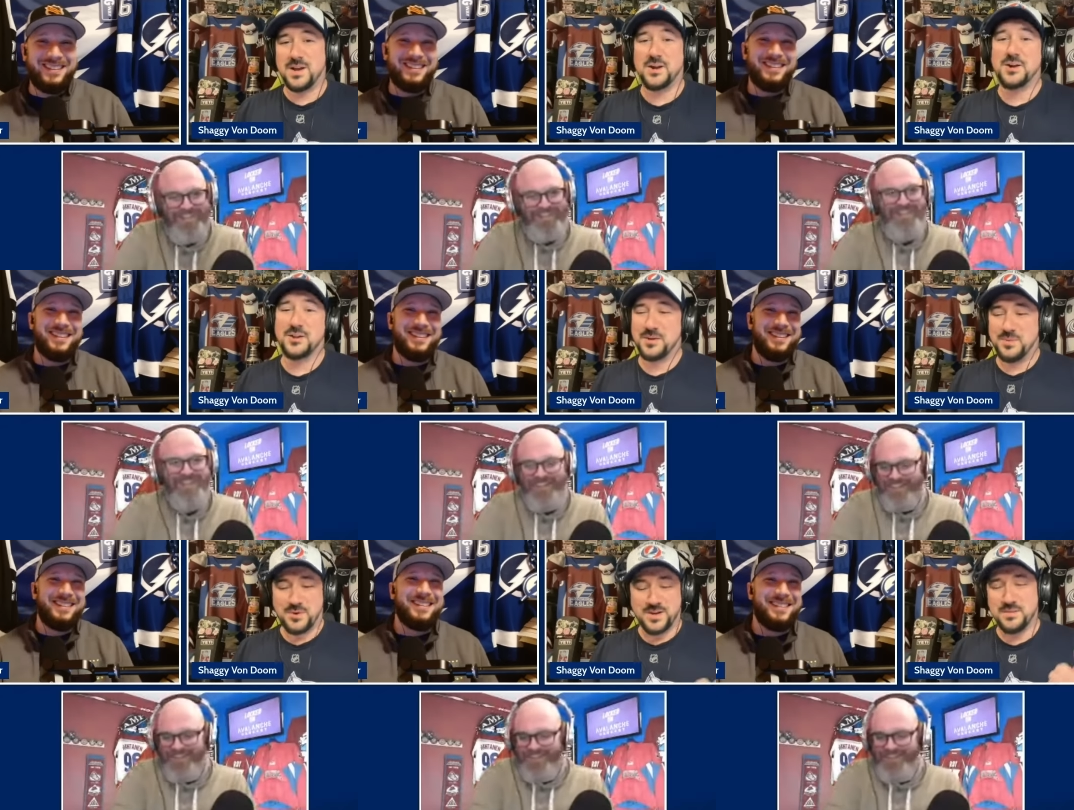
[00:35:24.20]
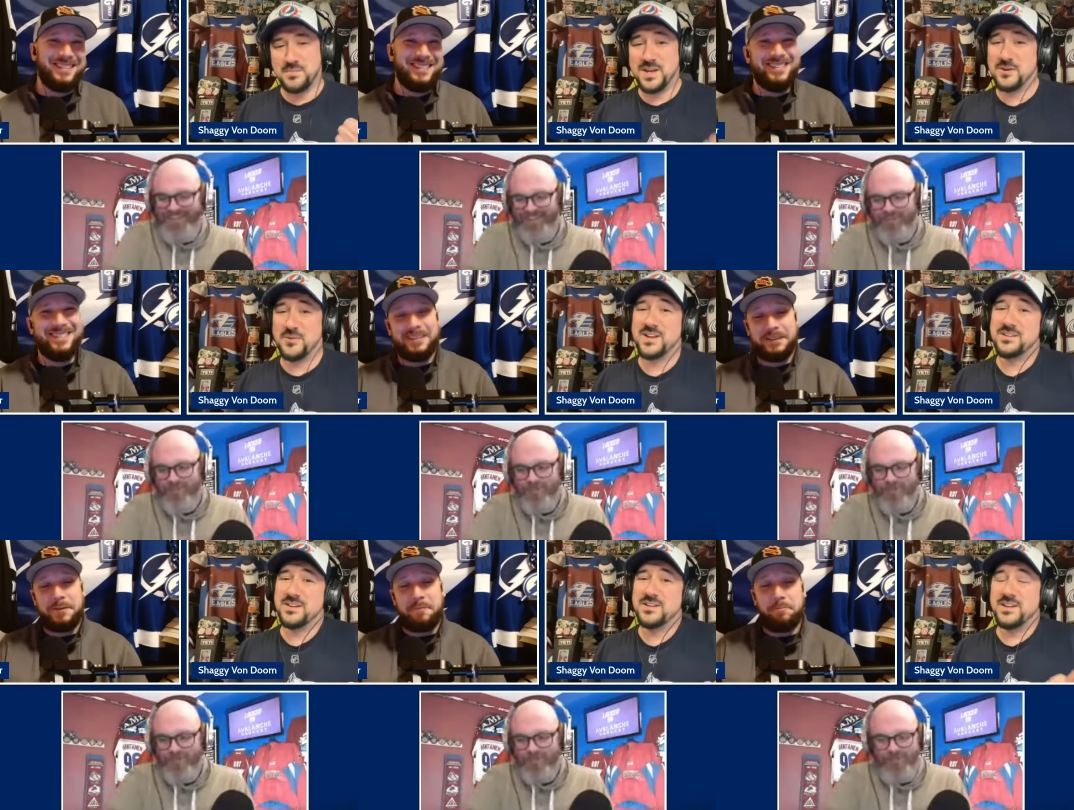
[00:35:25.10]
Speaker 1: my earlier point, Mikko
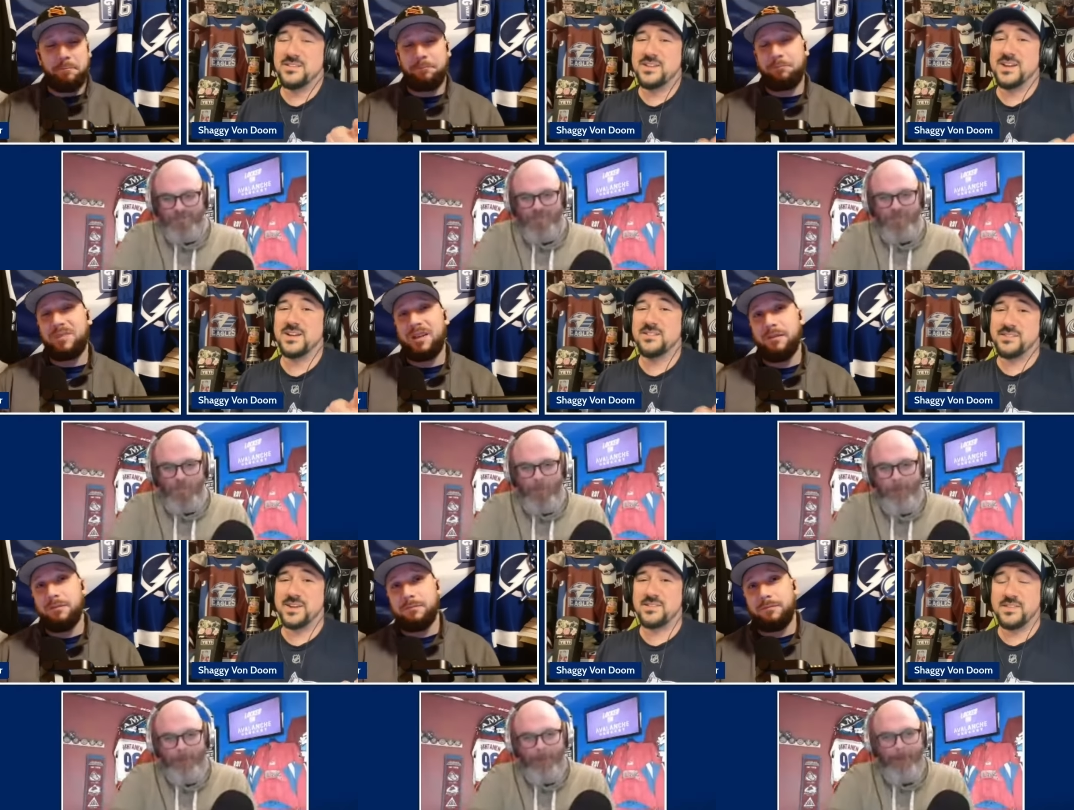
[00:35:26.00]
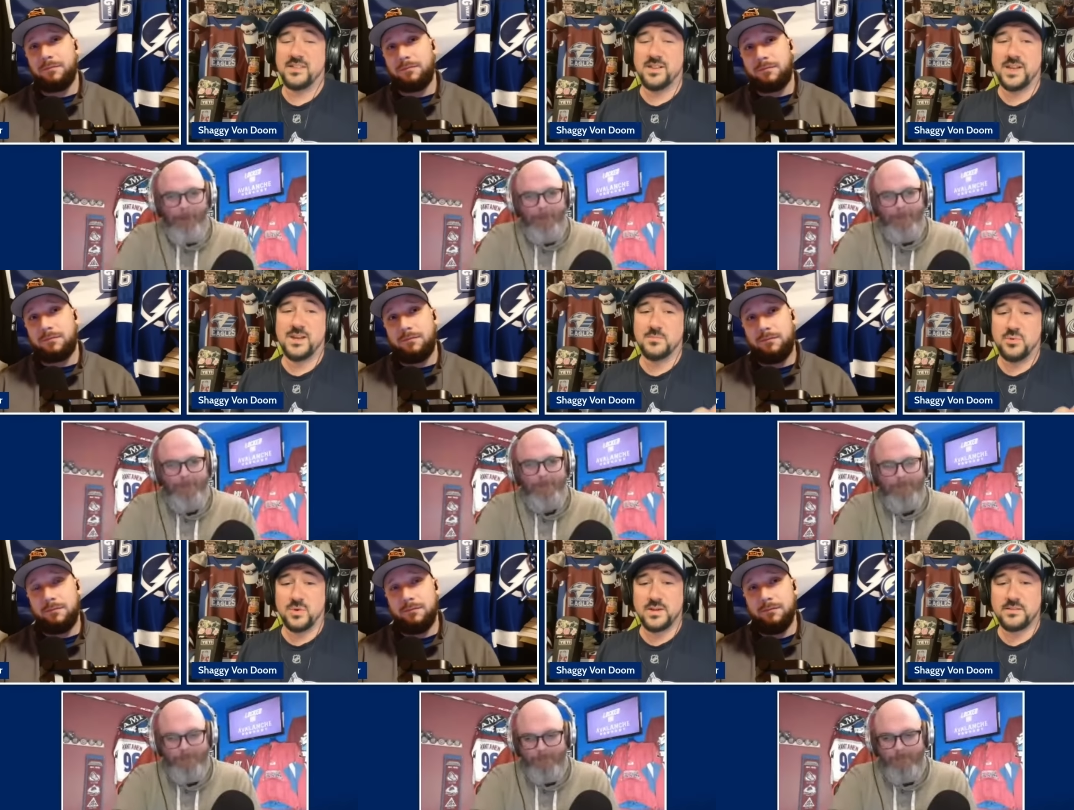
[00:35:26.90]
Rantanen is sitting at sixth in the league in
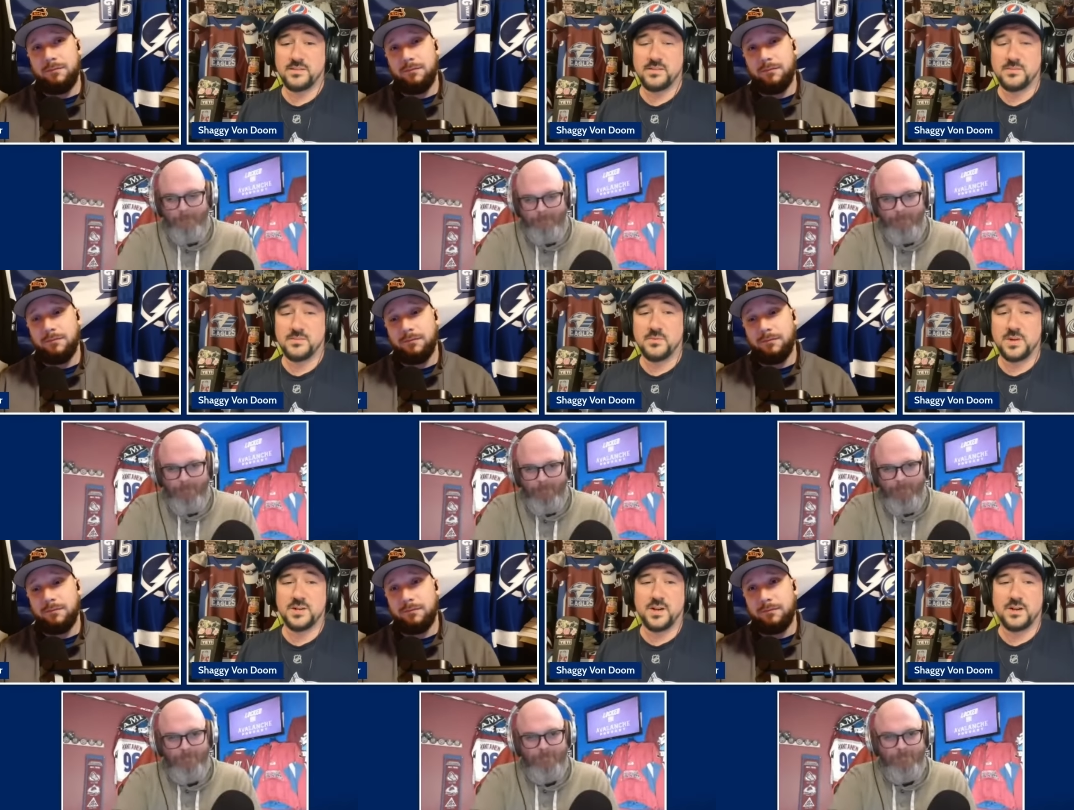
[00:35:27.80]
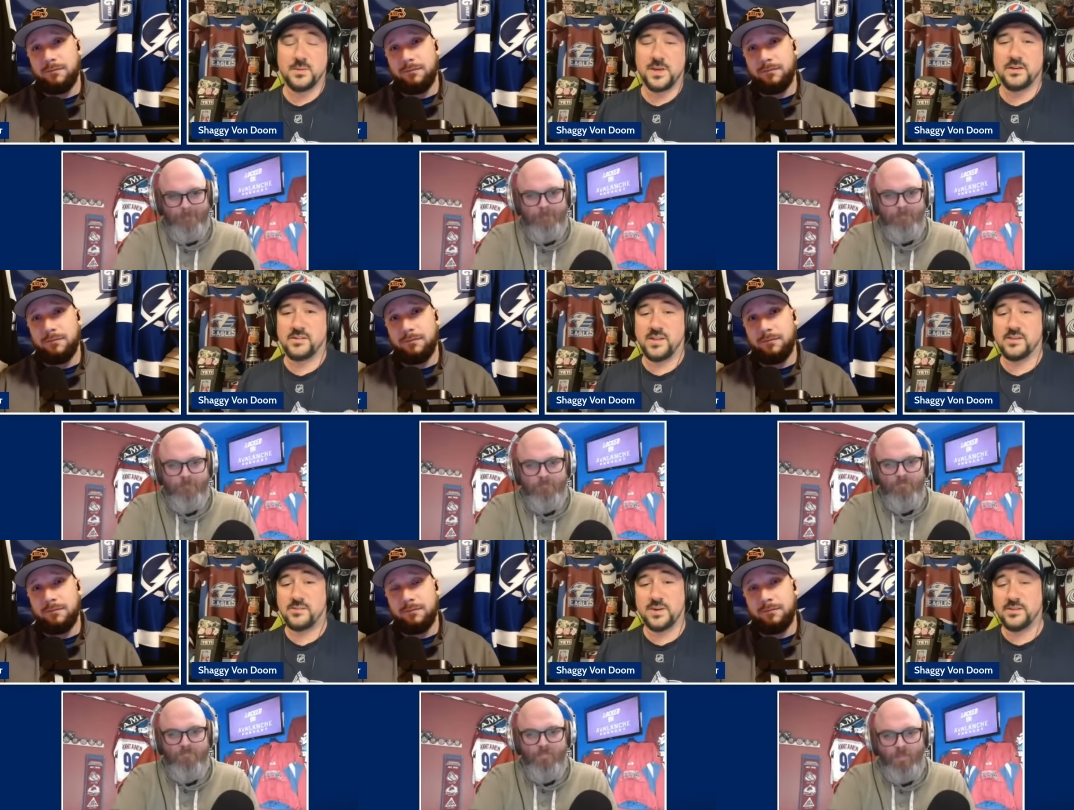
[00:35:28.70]
points. When you're mm. talking about
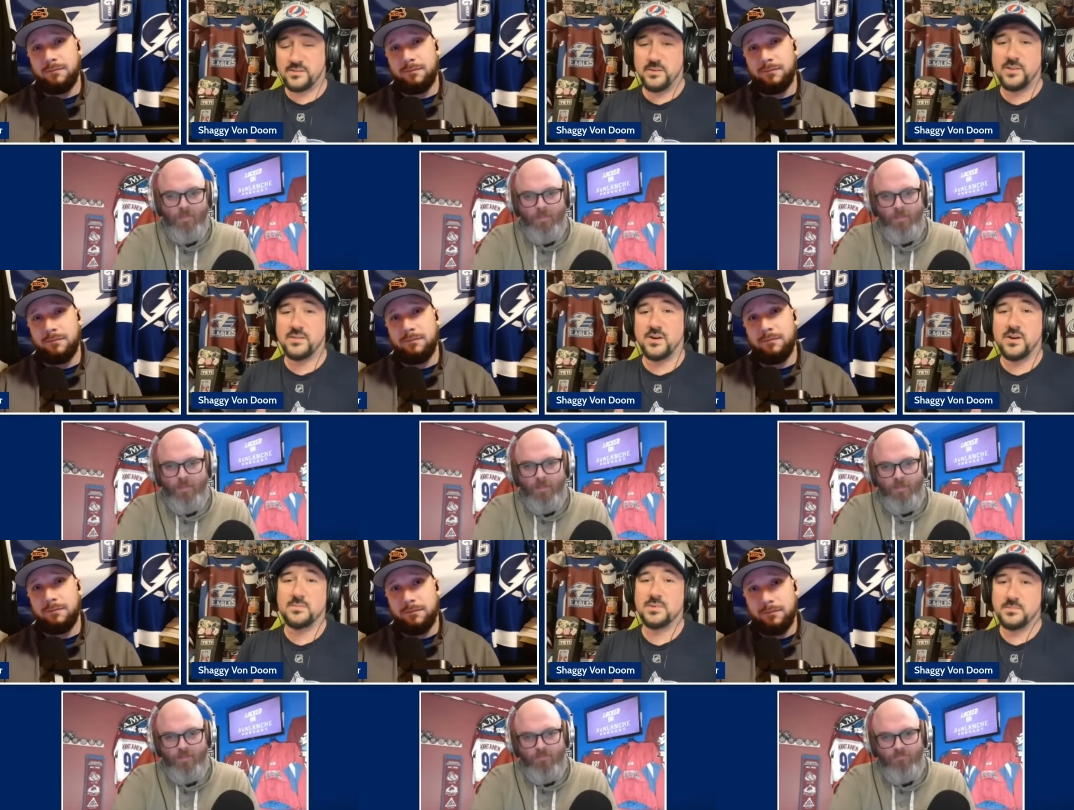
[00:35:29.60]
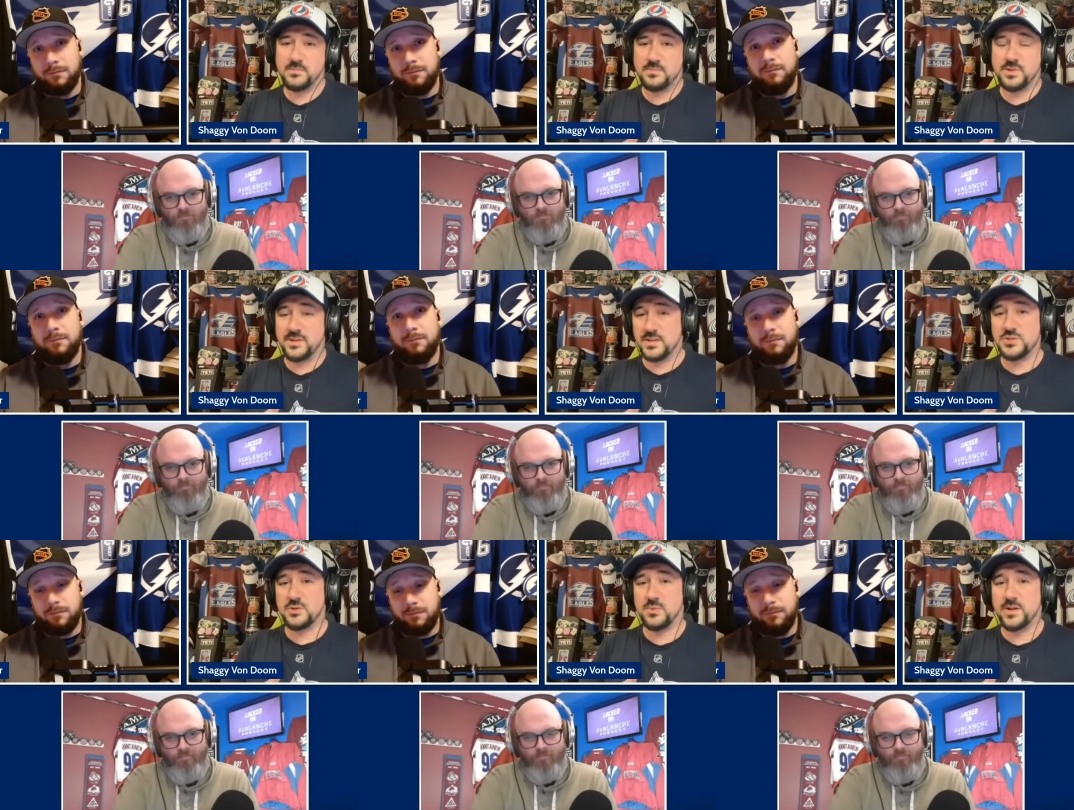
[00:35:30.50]
accessories to these Hart
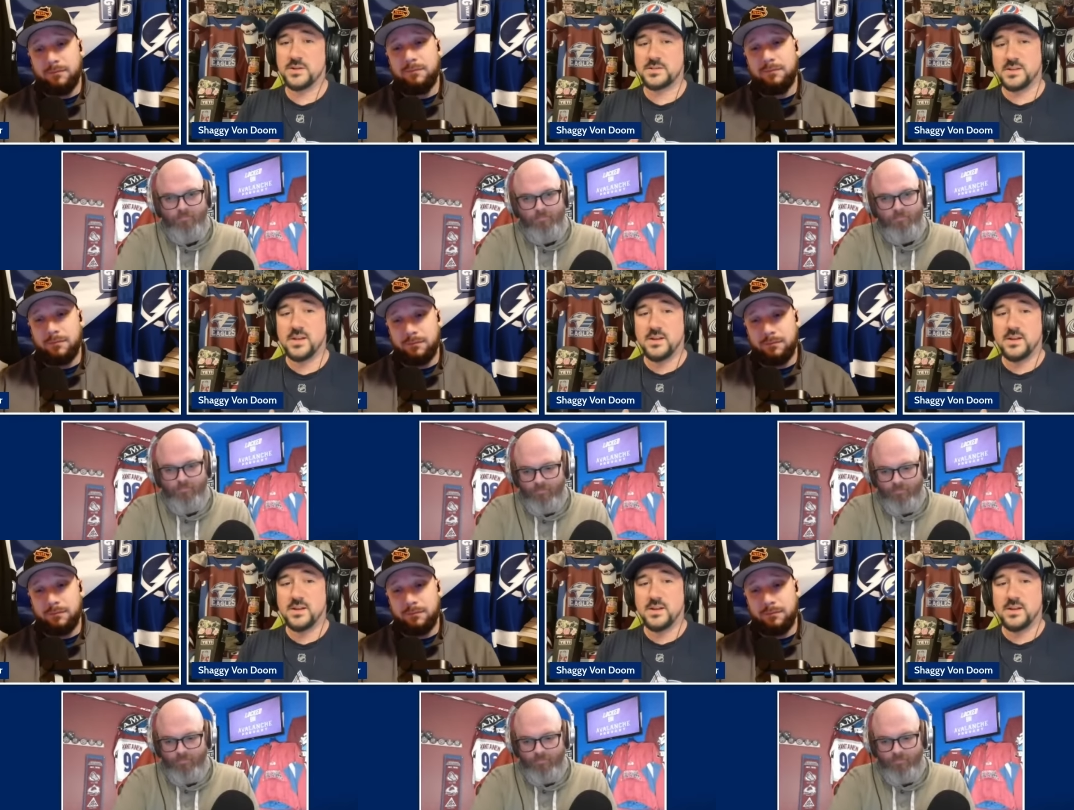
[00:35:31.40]
potential winners,